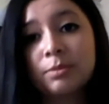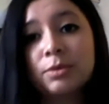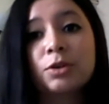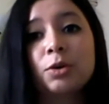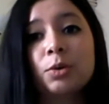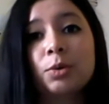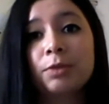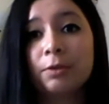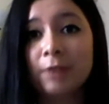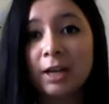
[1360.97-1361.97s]
So
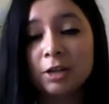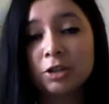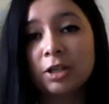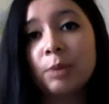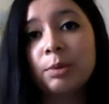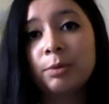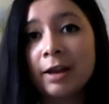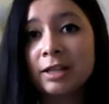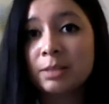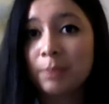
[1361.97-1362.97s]
the financial aid that we
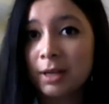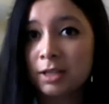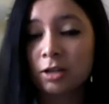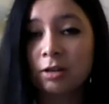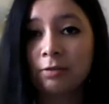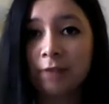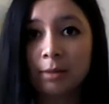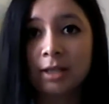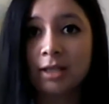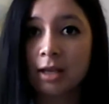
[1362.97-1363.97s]
provide is based on a
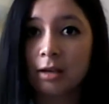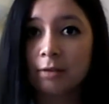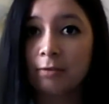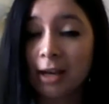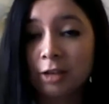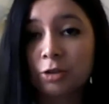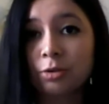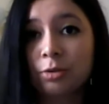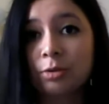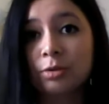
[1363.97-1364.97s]
family's
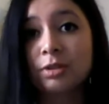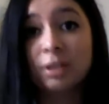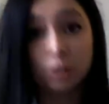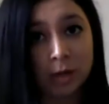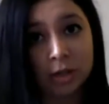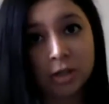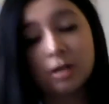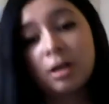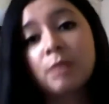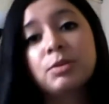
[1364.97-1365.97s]
financial
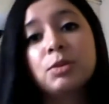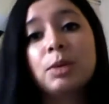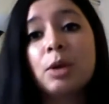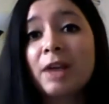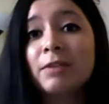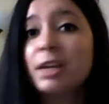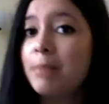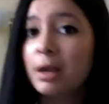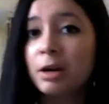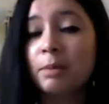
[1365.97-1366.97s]
situation. So we don't have any
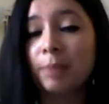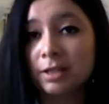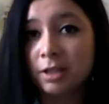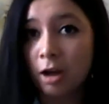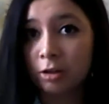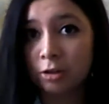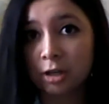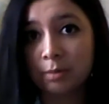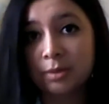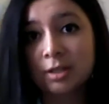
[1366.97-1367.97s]
merit-based
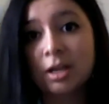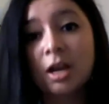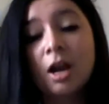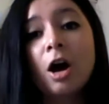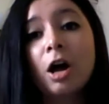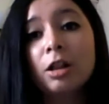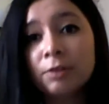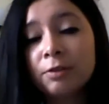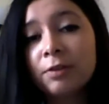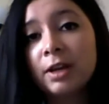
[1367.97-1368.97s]
scholarships. All
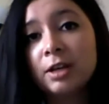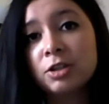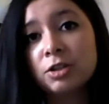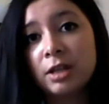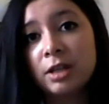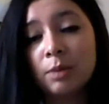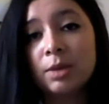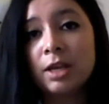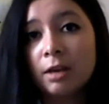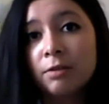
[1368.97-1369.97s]
of the financial aid that we
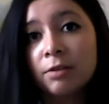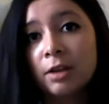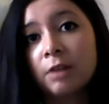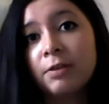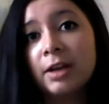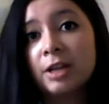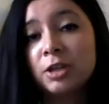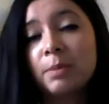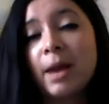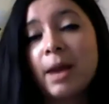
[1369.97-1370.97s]
give in our
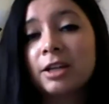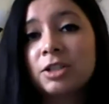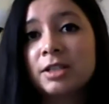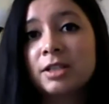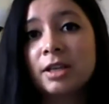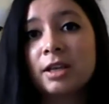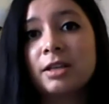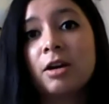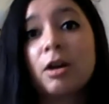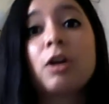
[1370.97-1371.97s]
financial aid packages
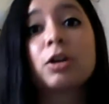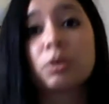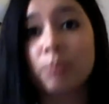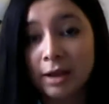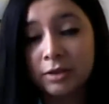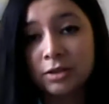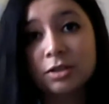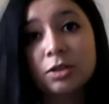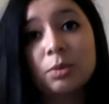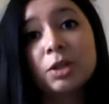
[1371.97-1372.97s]
are grants.
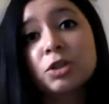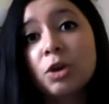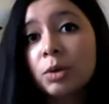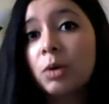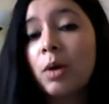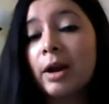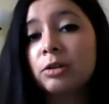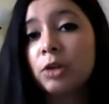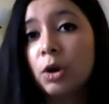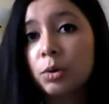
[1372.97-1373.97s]
So we don't
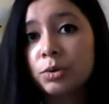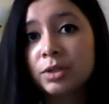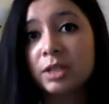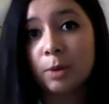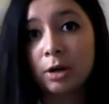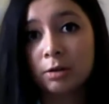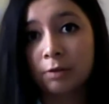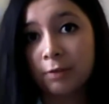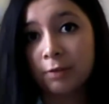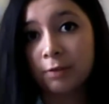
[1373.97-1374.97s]
require loans as part of
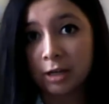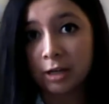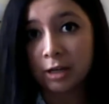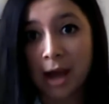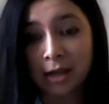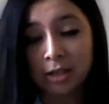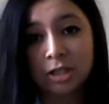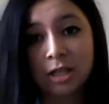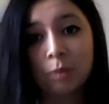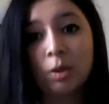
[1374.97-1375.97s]
our financial aid
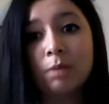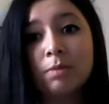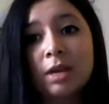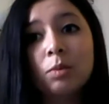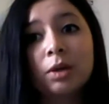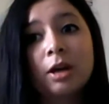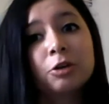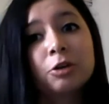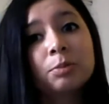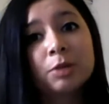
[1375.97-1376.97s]
packages, and we meet
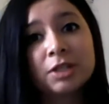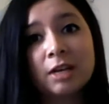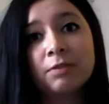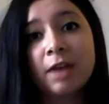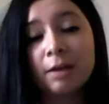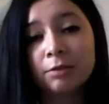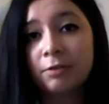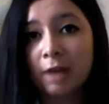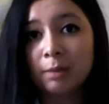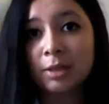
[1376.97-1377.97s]
100% of every
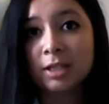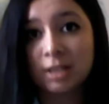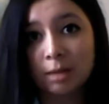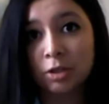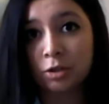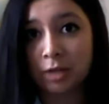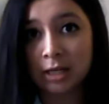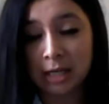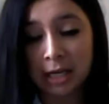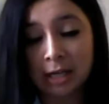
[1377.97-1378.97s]
family's
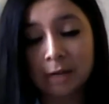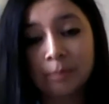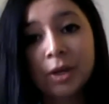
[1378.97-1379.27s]
demonstrated need.